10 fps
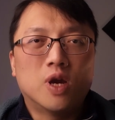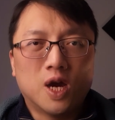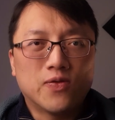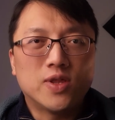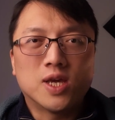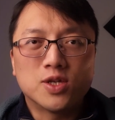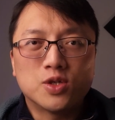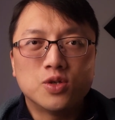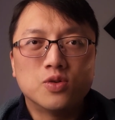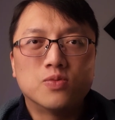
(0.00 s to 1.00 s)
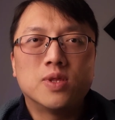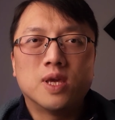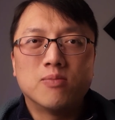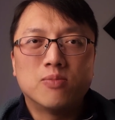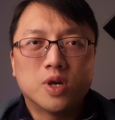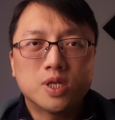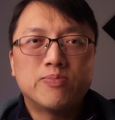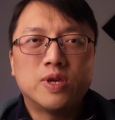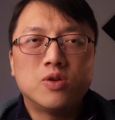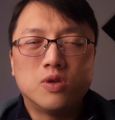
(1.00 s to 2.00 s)
often assume they must
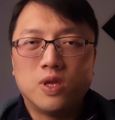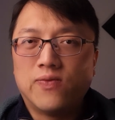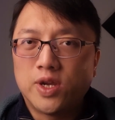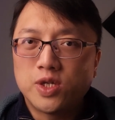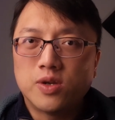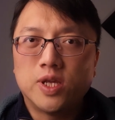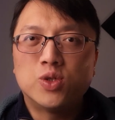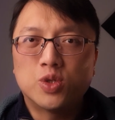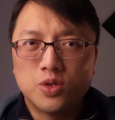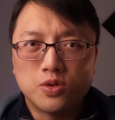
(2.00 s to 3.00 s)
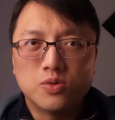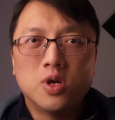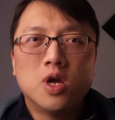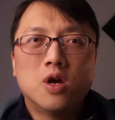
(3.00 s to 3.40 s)
be universally true